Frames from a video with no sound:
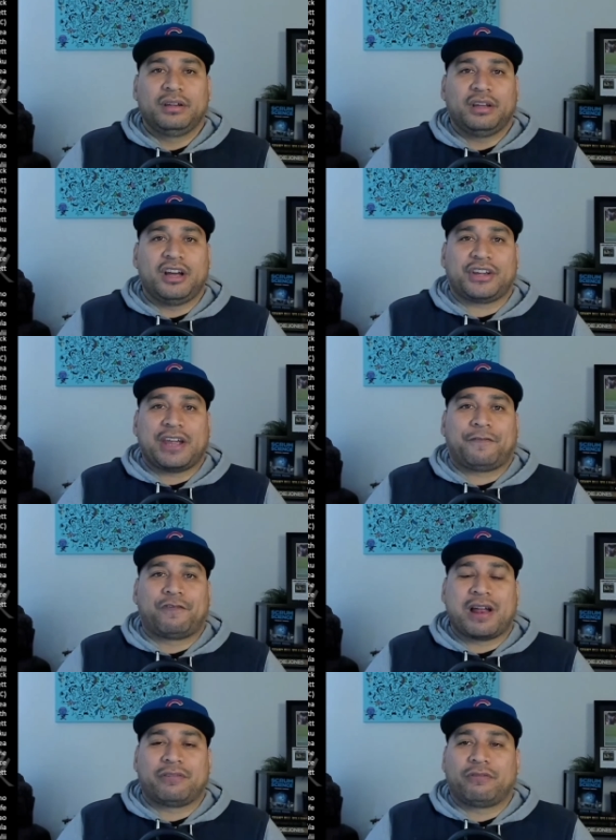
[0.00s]
Okay,
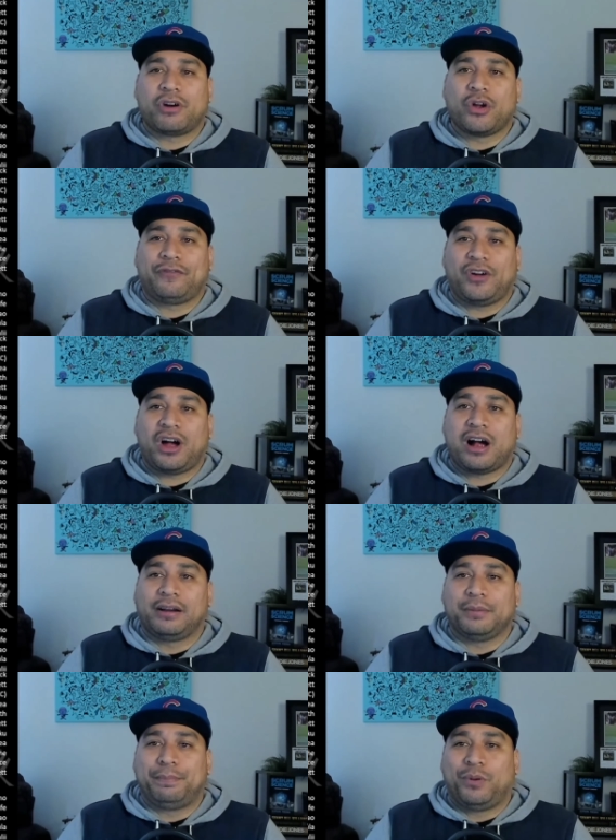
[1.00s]
front row for
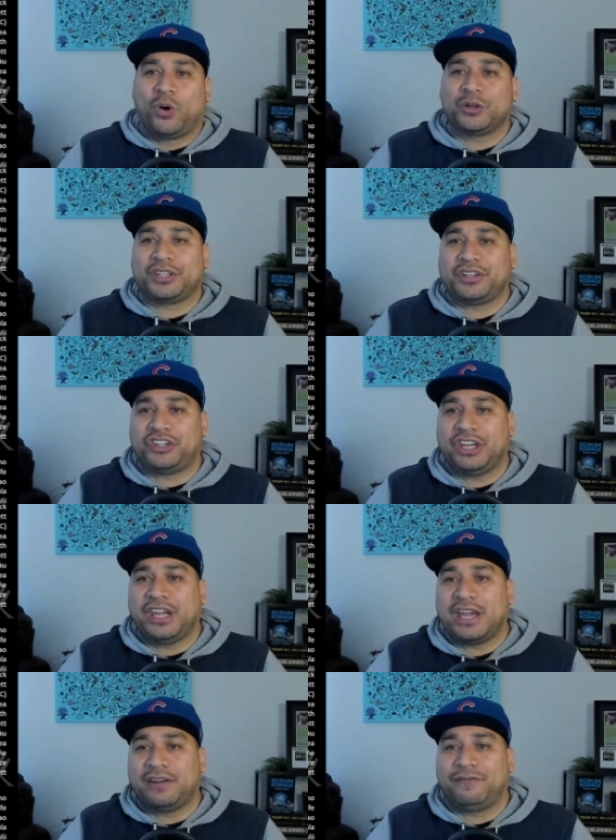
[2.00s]
Ireland: Porter,
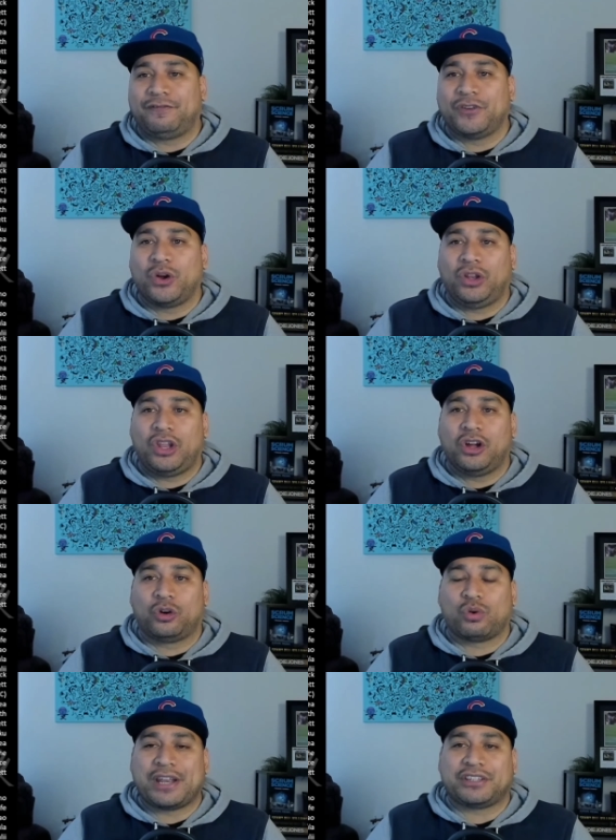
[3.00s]
Sheehan and Furlong.
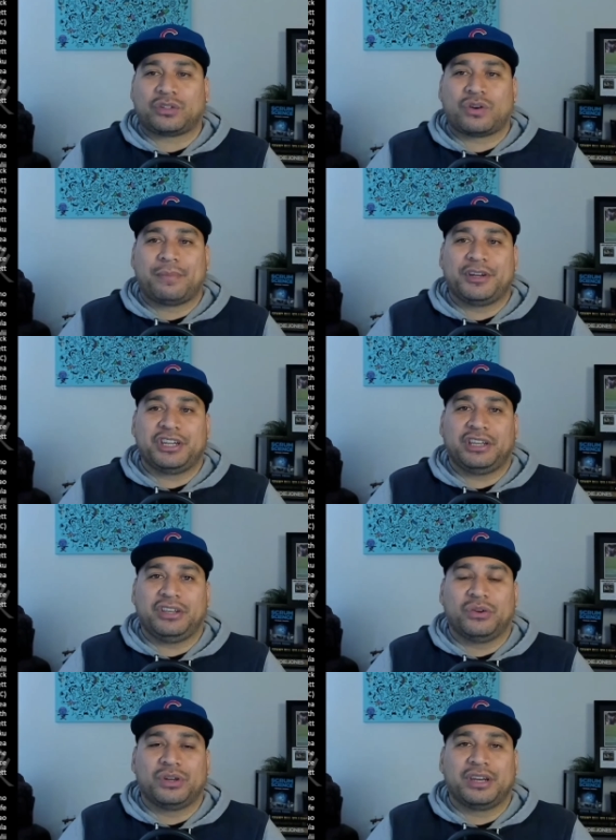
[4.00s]
Great scrummaging
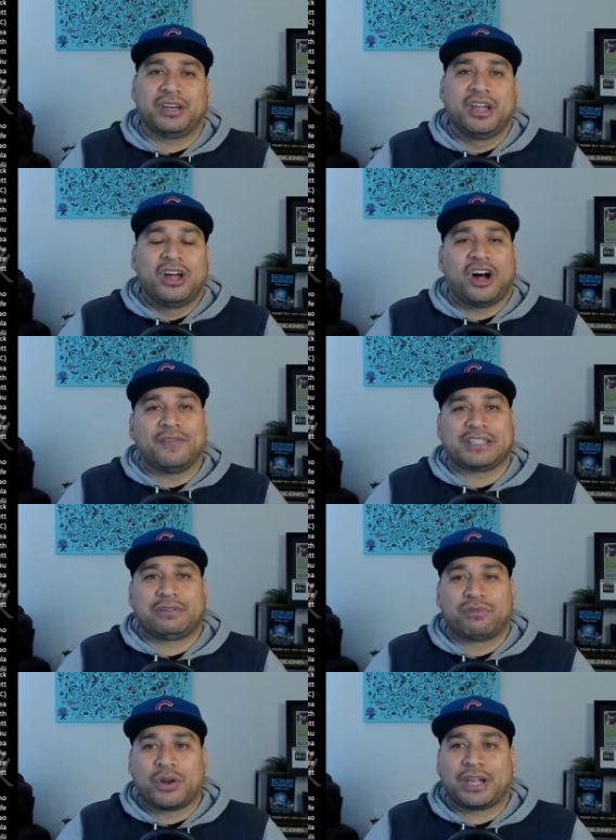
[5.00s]
unit. Obviously,
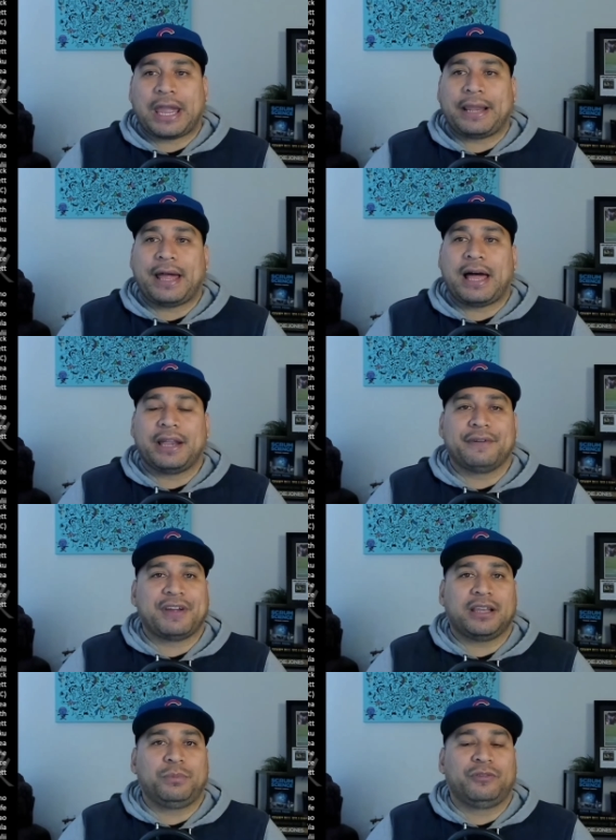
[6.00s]
Ronan Kelleher
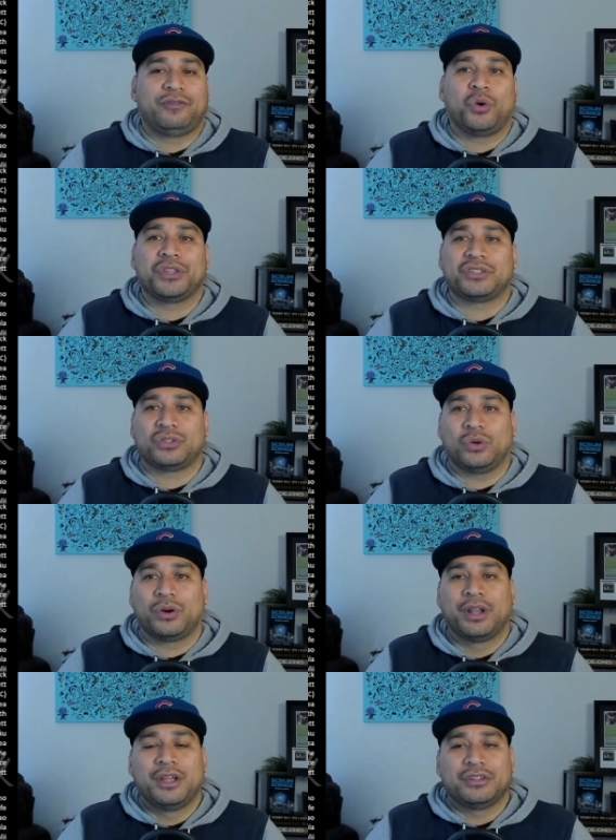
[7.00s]
unavailable for this
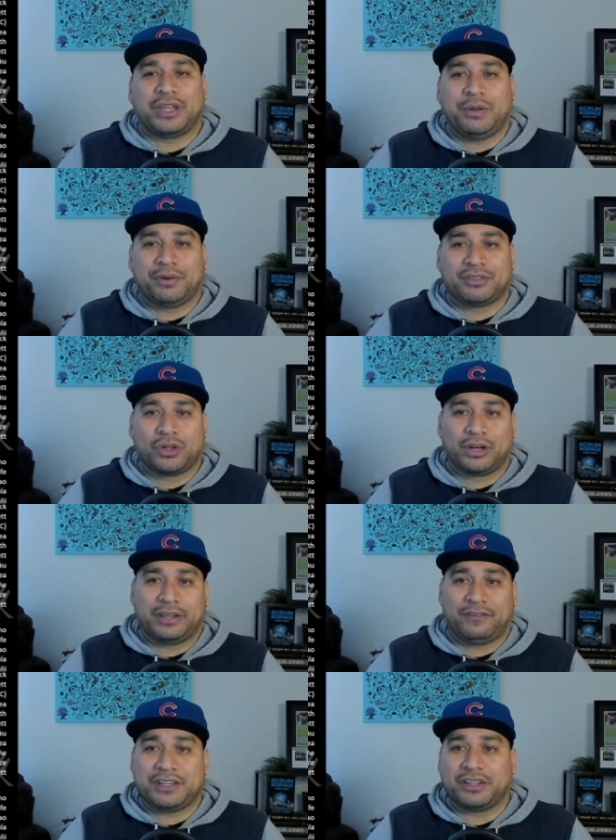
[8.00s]
tour, so he would have certainly
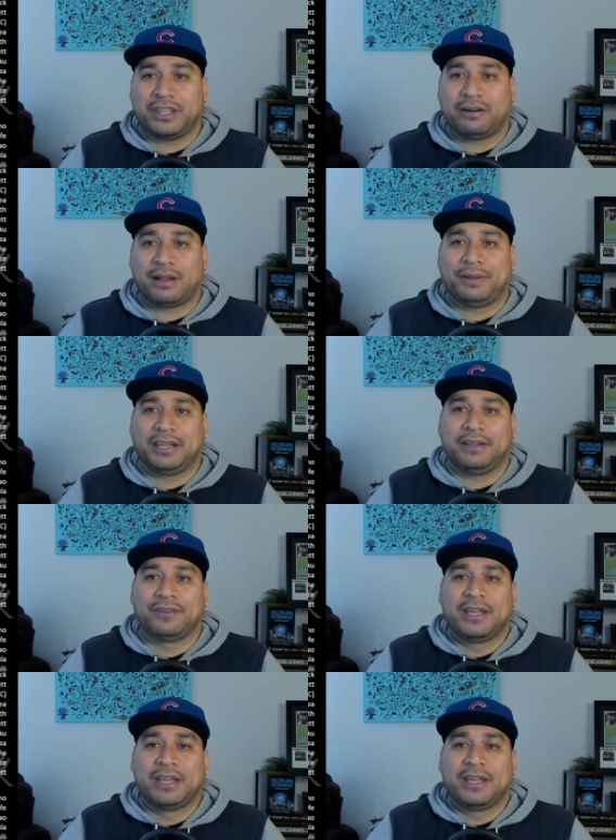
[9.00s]
featured there, I believe,